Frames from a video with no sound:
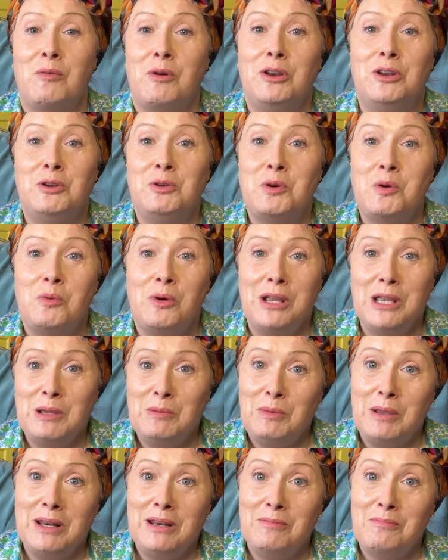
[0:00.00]
I want to know
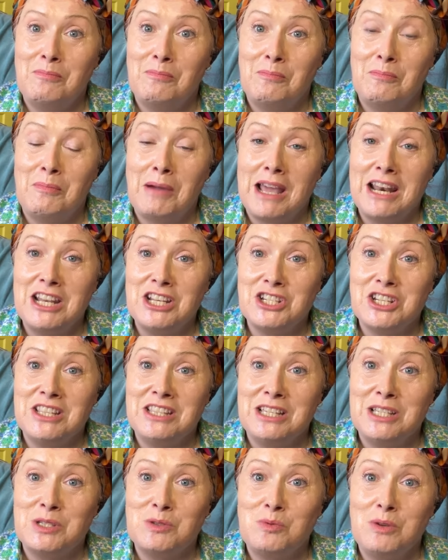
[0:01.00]
what you've been
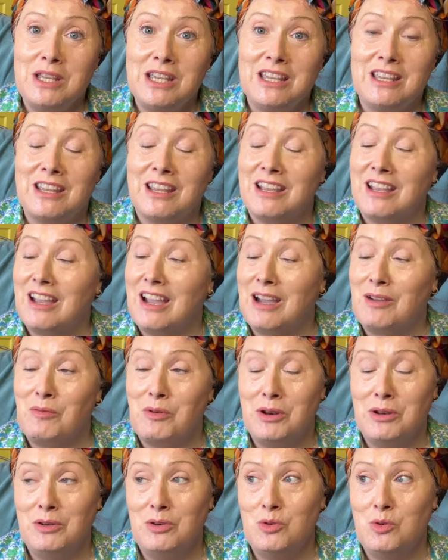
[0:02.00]
managing this week.
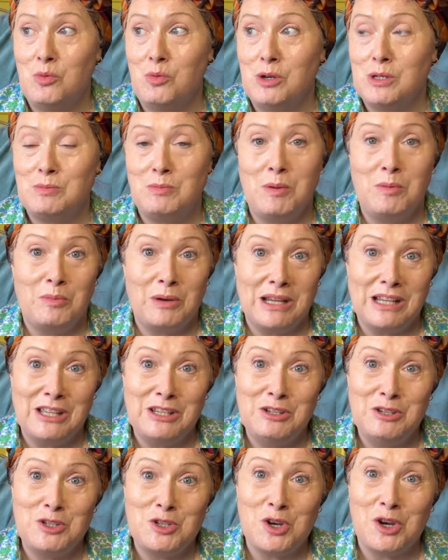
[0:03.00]
I want to know what's been
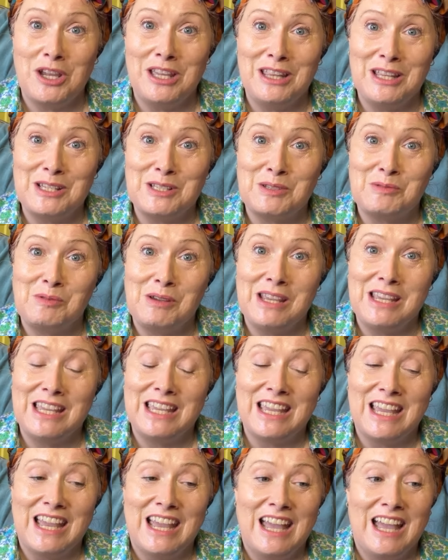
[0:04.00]
bringing you joy this
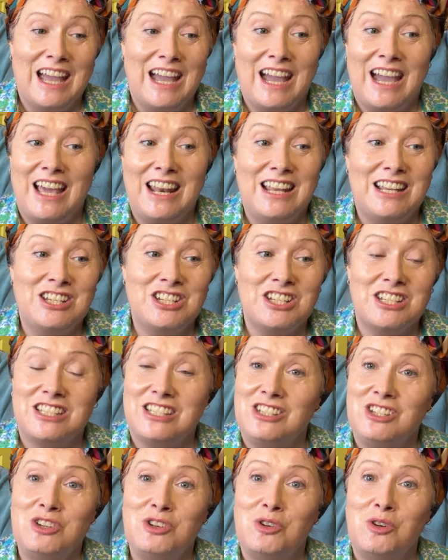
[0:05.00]
week. And I
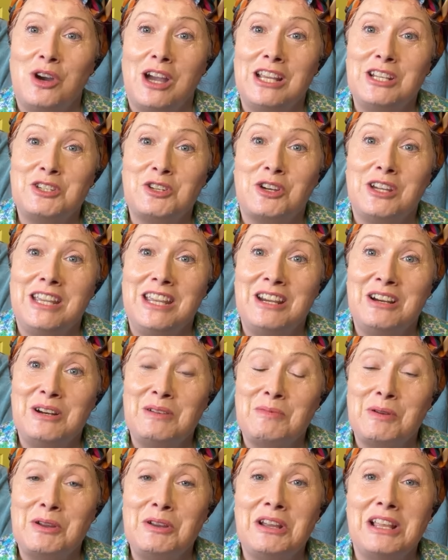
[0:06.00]
just, you know, I enjoy
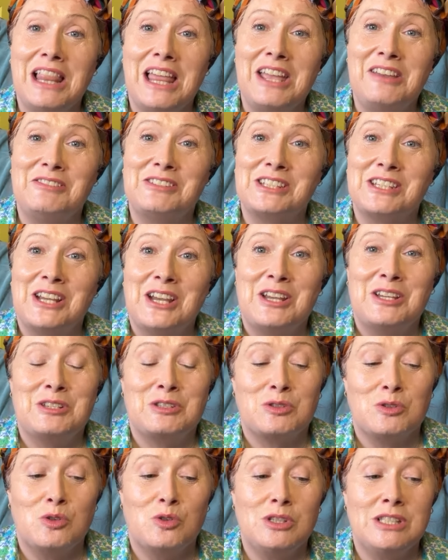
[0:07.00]
hearing about your lives.
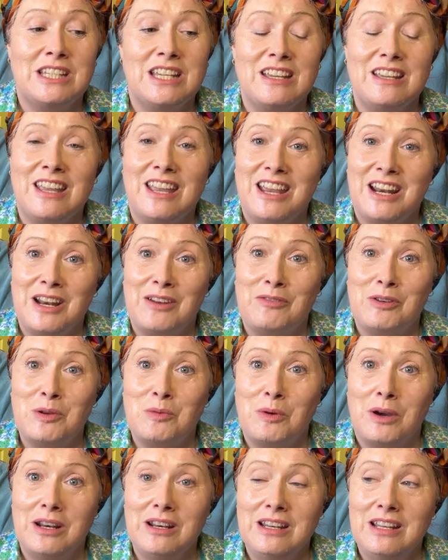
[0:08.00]
So take
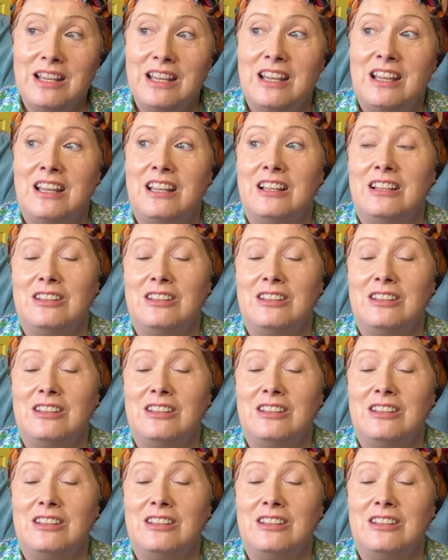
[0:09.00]
care, everyone.